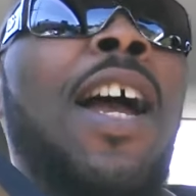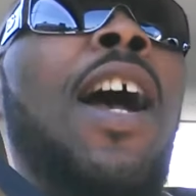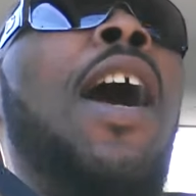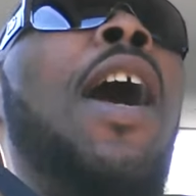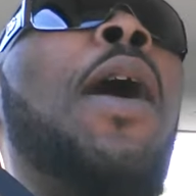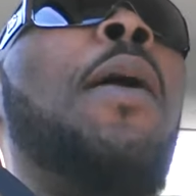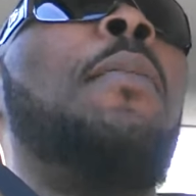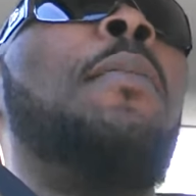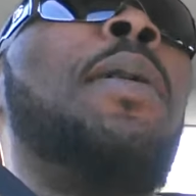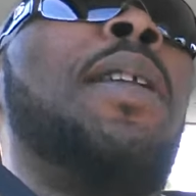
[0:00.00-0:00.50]
like,
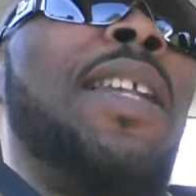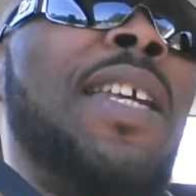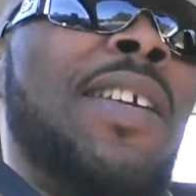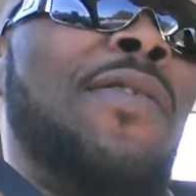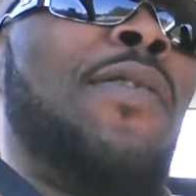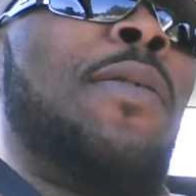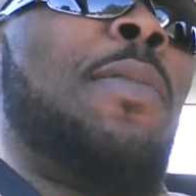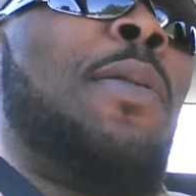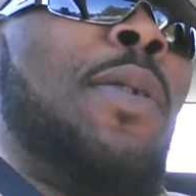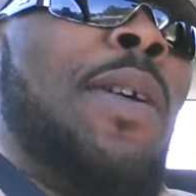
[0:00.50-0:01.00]

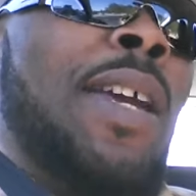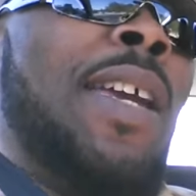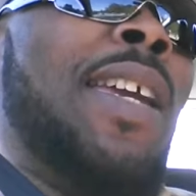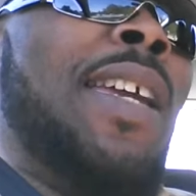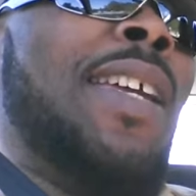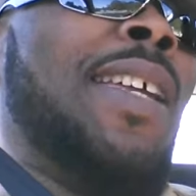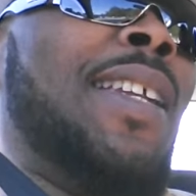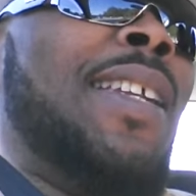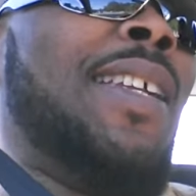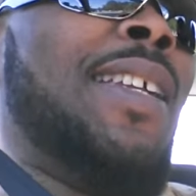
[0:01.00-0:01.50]
unbelievable
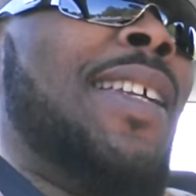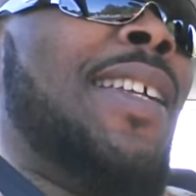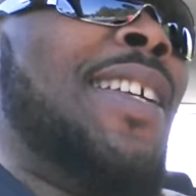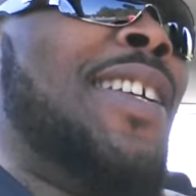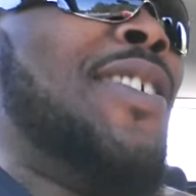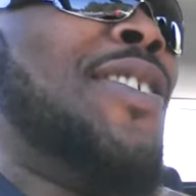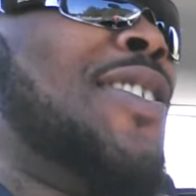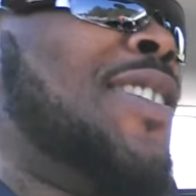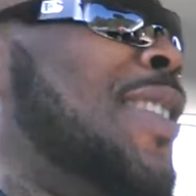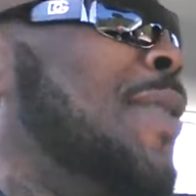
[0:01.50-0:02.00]
head.
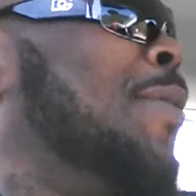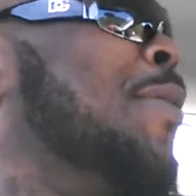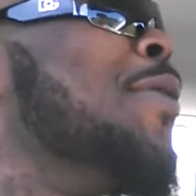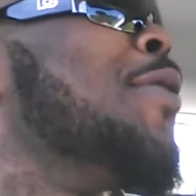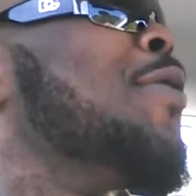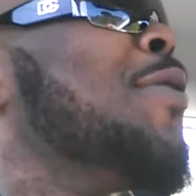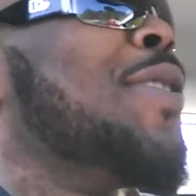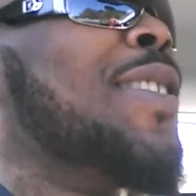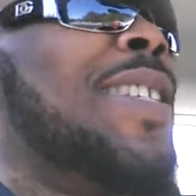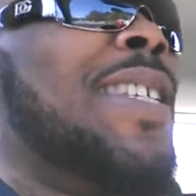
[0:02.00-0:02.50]
You
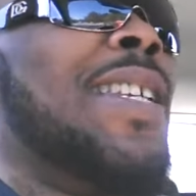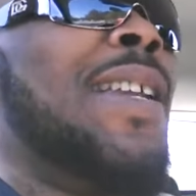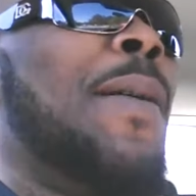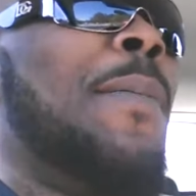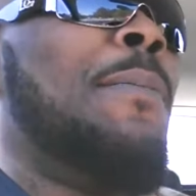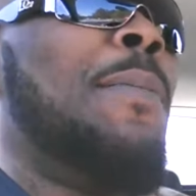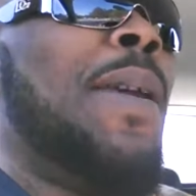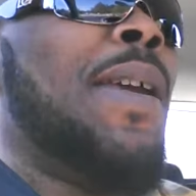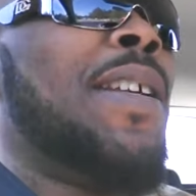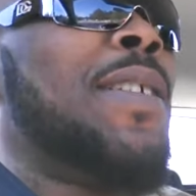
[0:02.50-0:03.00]
see
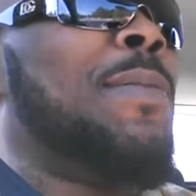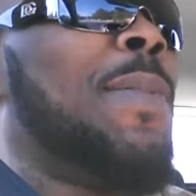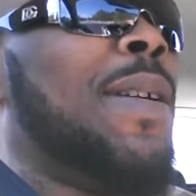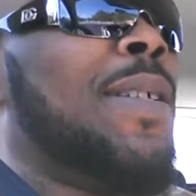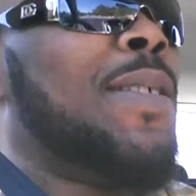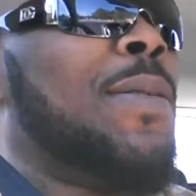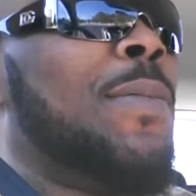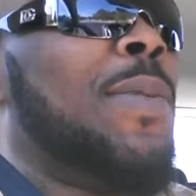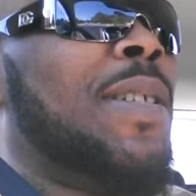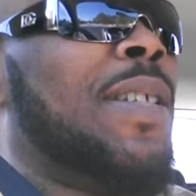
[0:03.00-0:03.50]
them big,
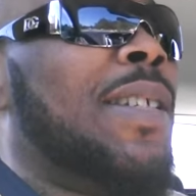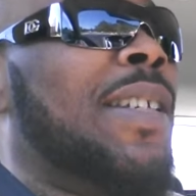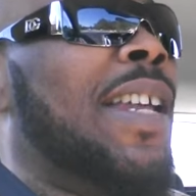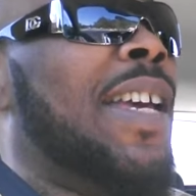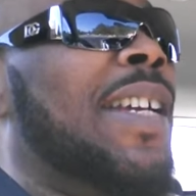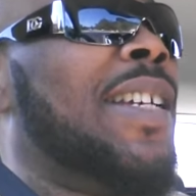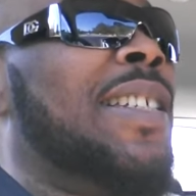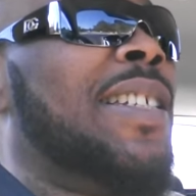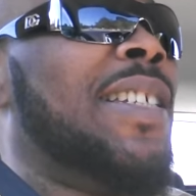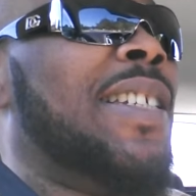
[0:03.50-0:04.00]
especially with the
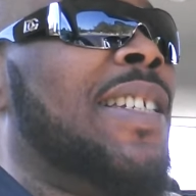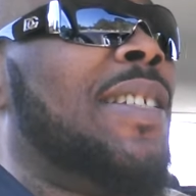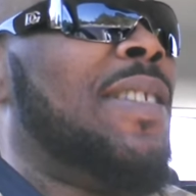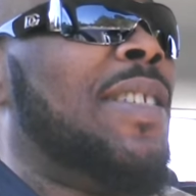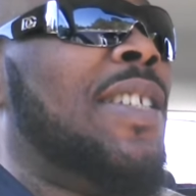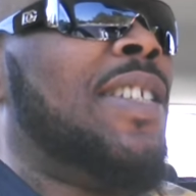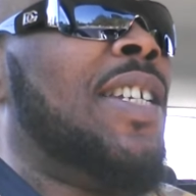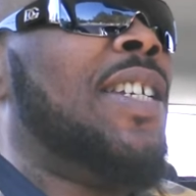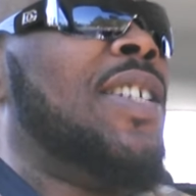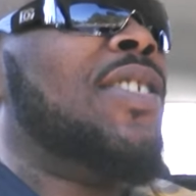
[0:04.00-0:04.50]
leggings and
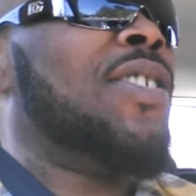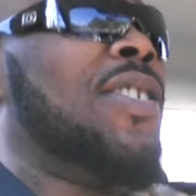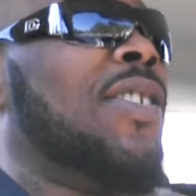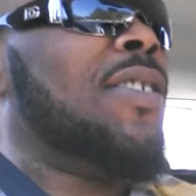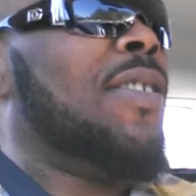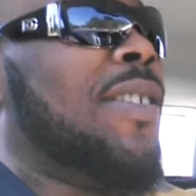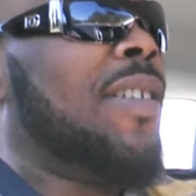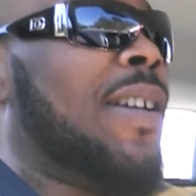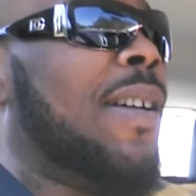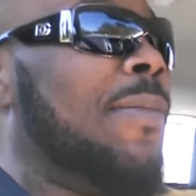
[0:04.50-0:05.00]
the
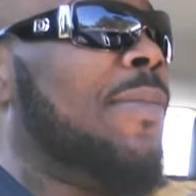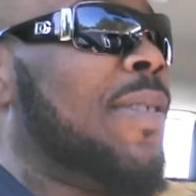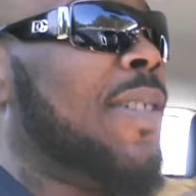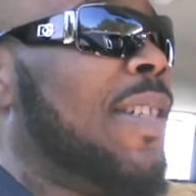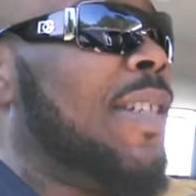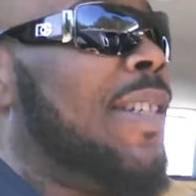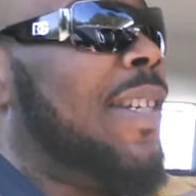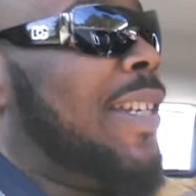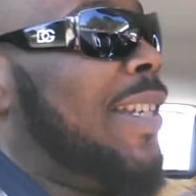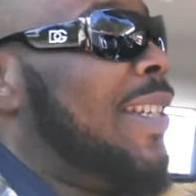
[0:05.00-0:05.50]
t-shirt to come to
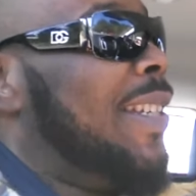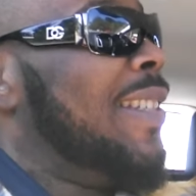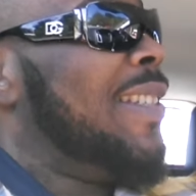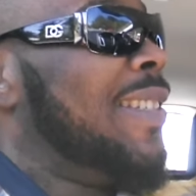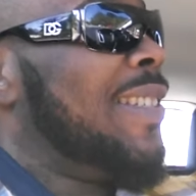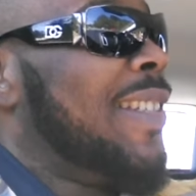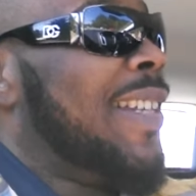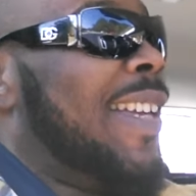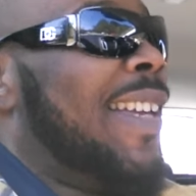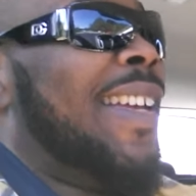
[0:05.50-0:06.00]
the
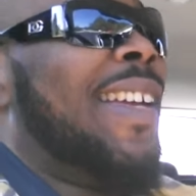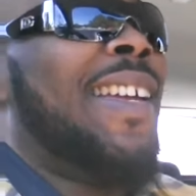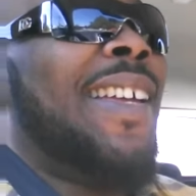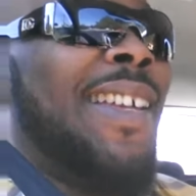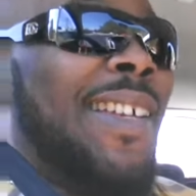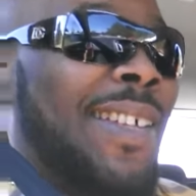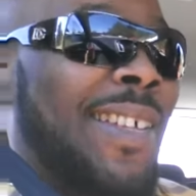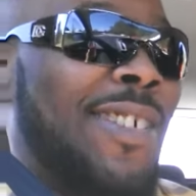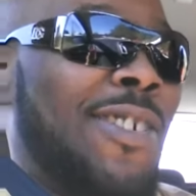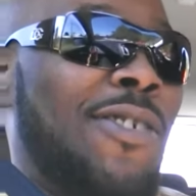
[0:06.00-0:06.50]
knees?
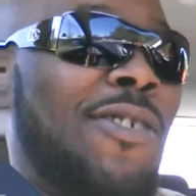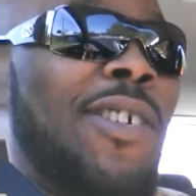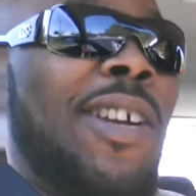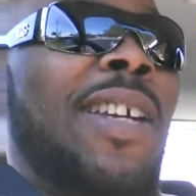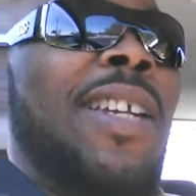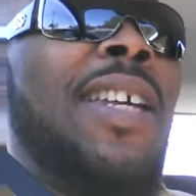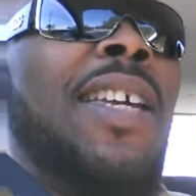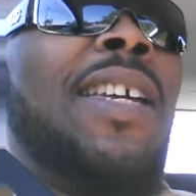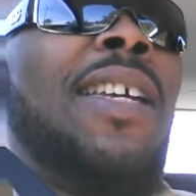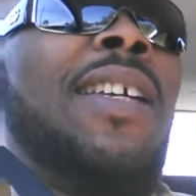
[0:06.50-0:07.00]

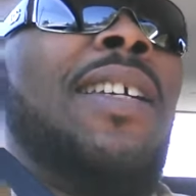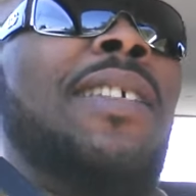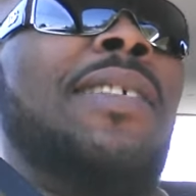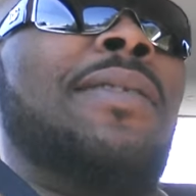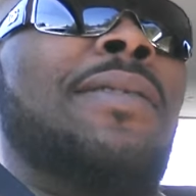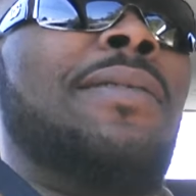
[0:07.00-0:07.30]
Great head.